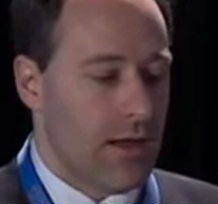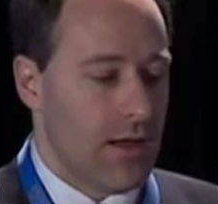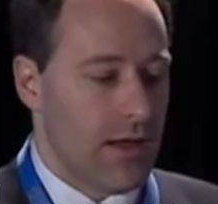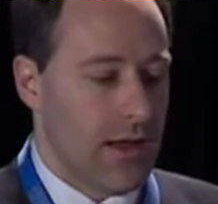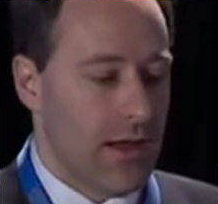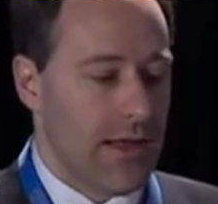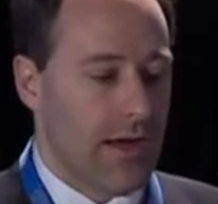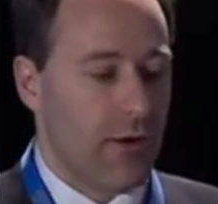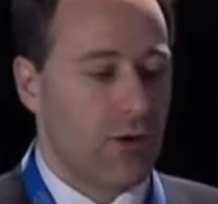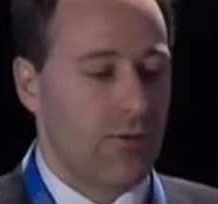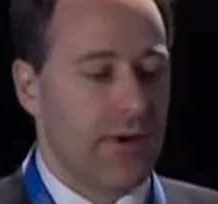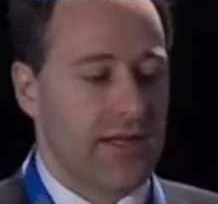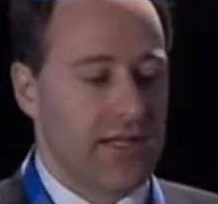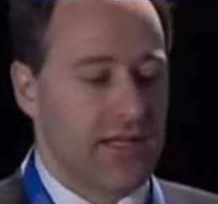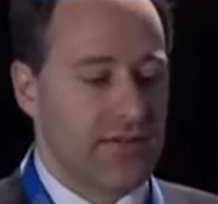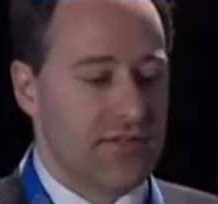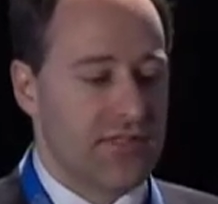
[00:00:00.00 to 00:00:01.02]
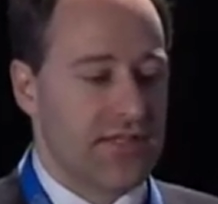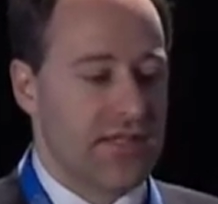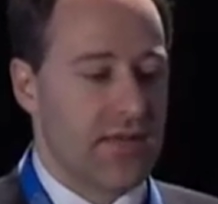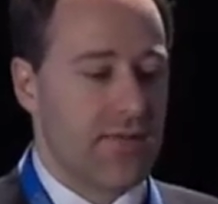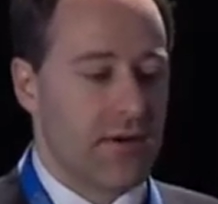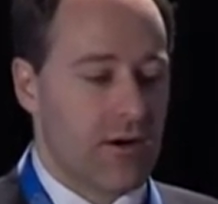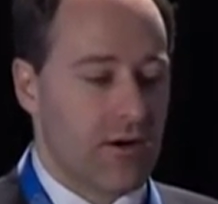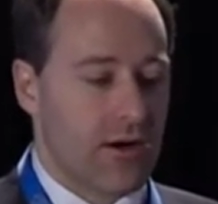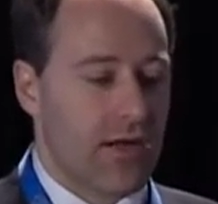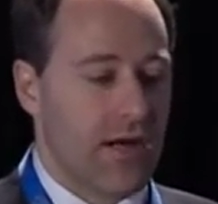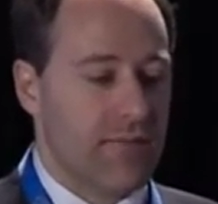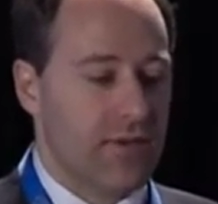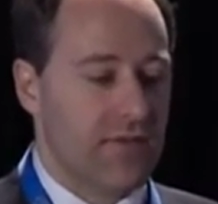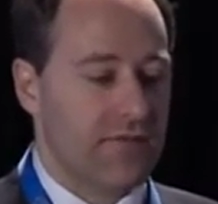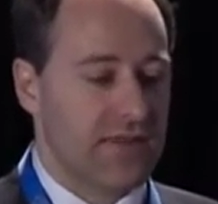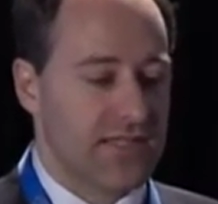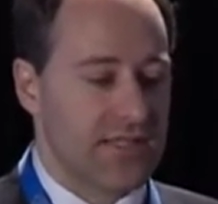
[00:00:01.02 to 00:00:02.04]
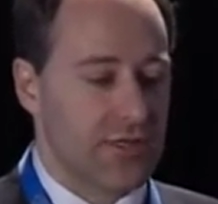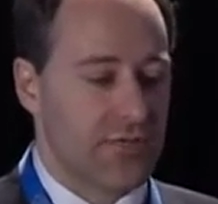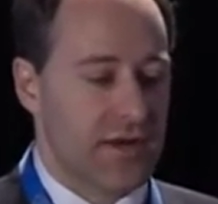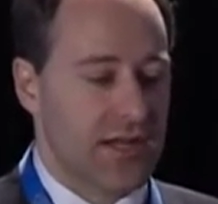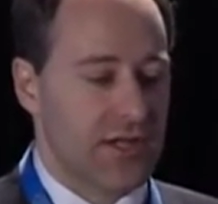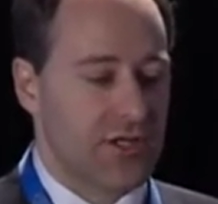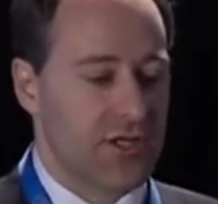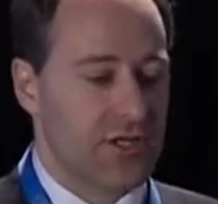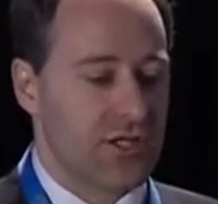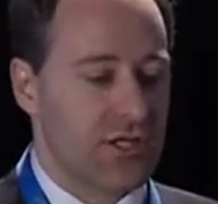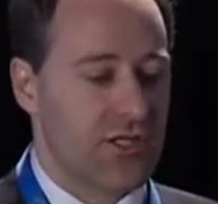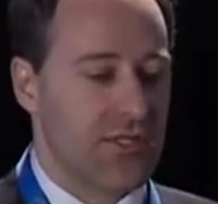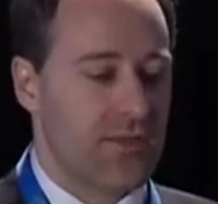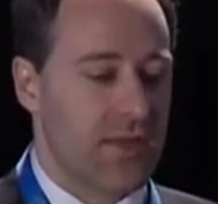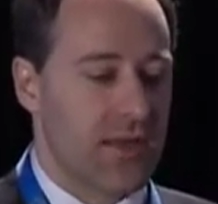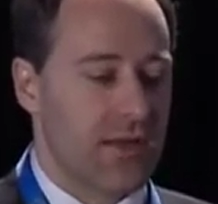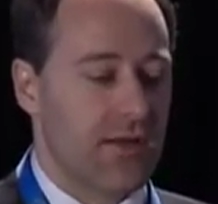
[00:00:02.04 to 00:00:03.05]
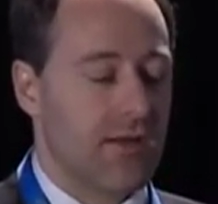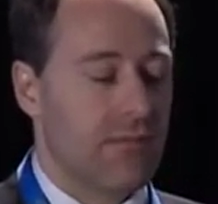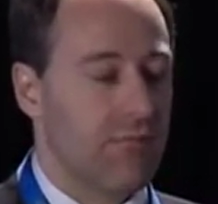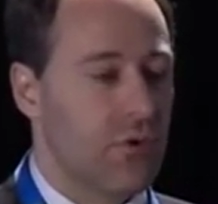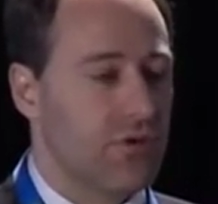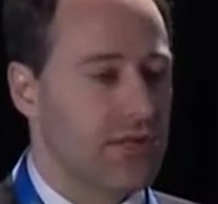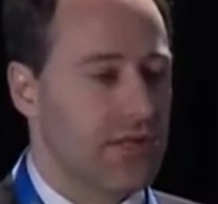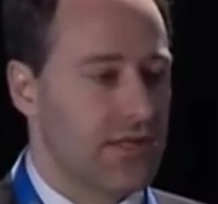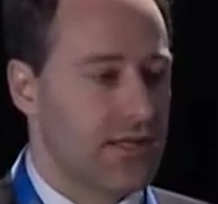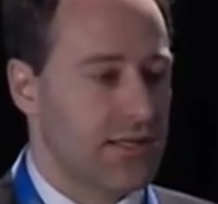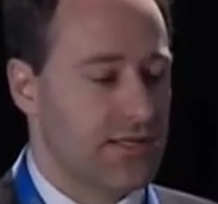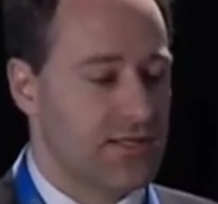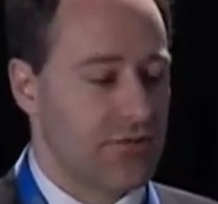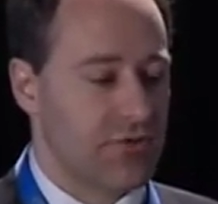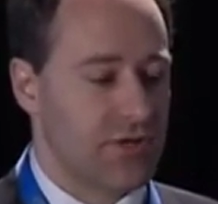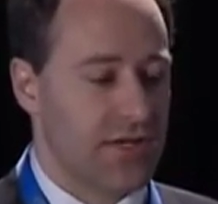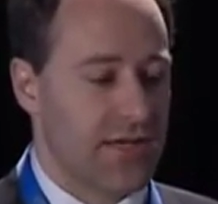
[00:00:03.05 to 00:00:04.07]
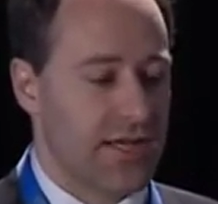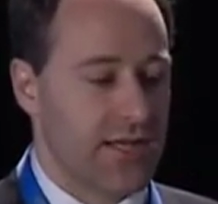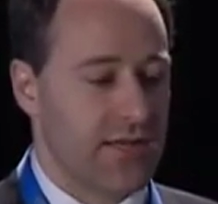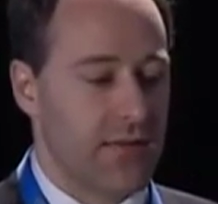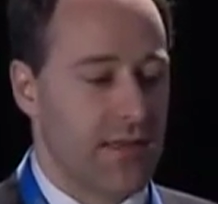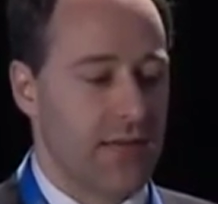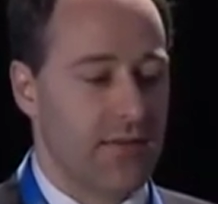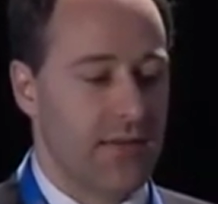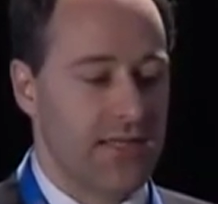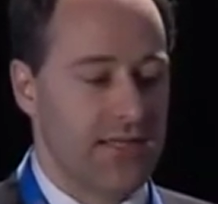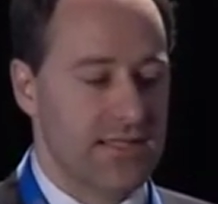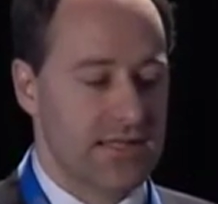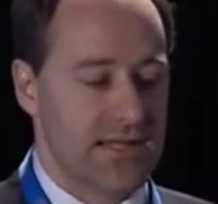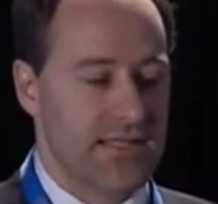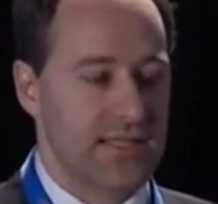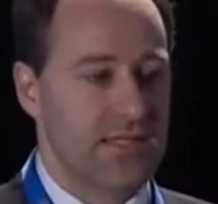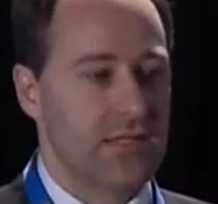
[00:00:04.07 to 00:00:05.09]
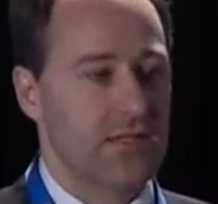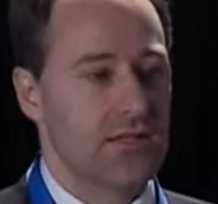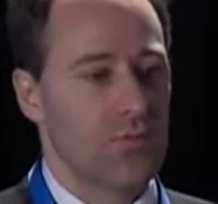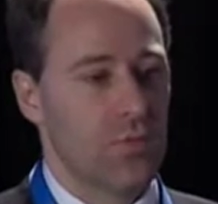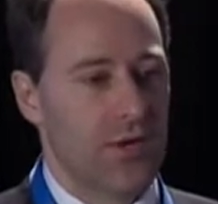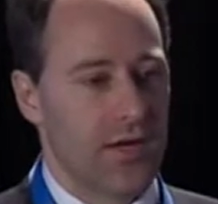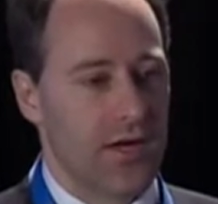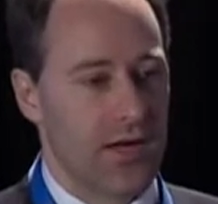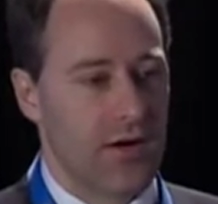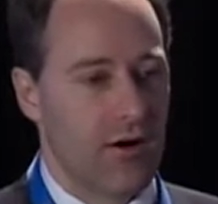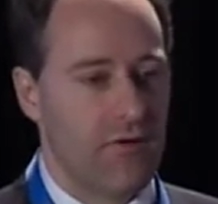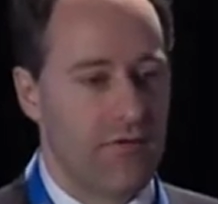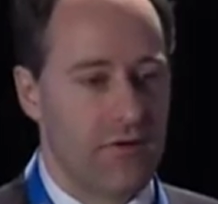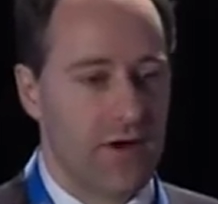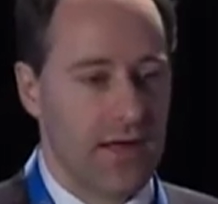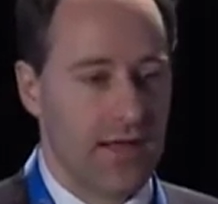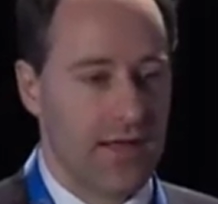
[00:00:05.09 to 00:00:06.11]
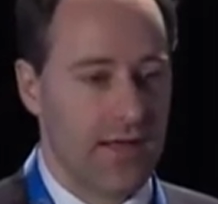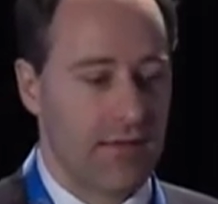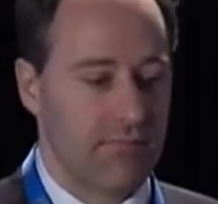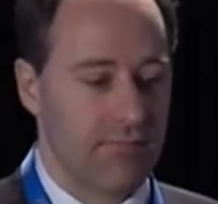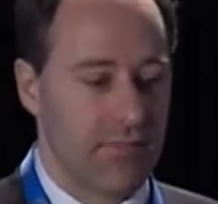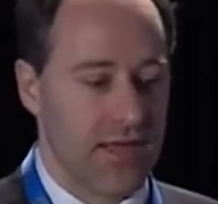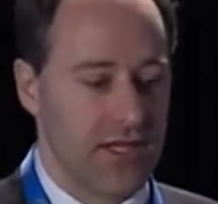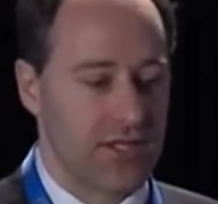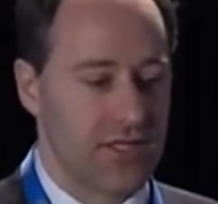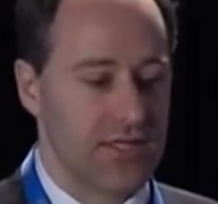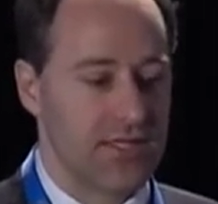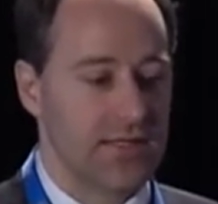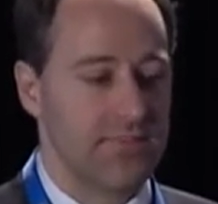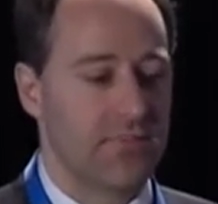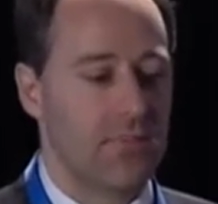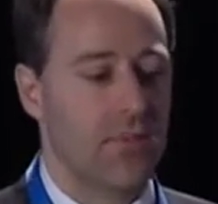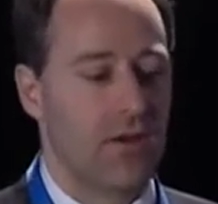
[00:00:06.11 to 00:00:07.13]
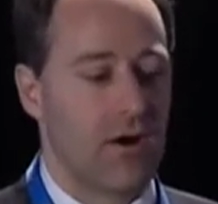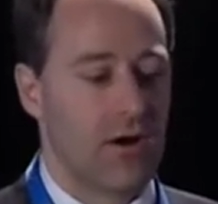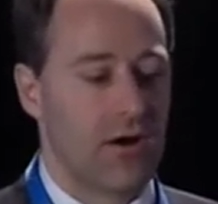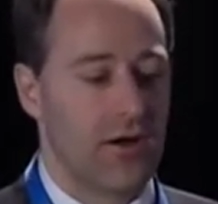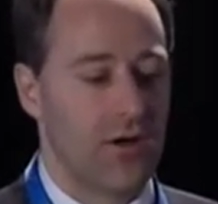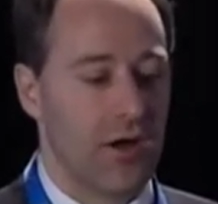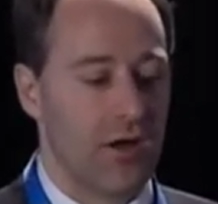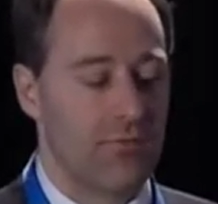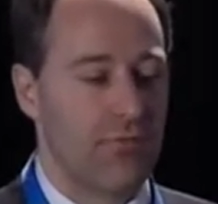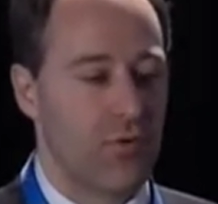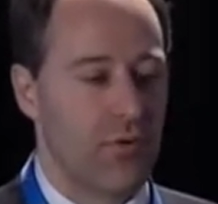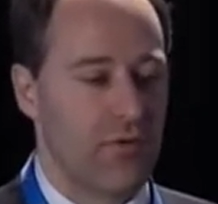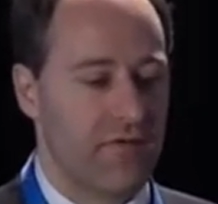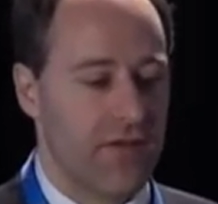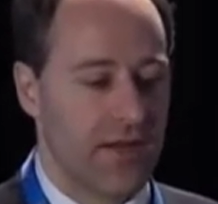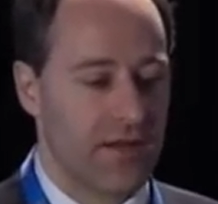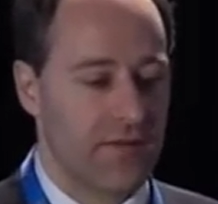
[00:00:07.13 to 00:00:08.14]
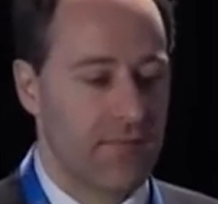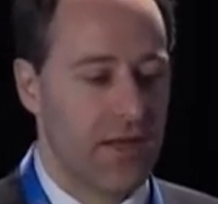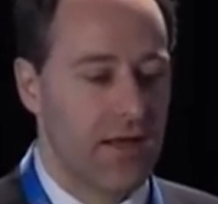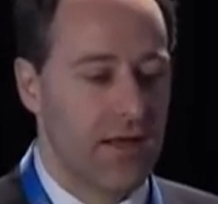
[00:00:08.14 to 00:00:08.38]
And now, quite interesting, there are a couple of disadvantages that are mostly associated that these tests we can offer any patient are not perfect.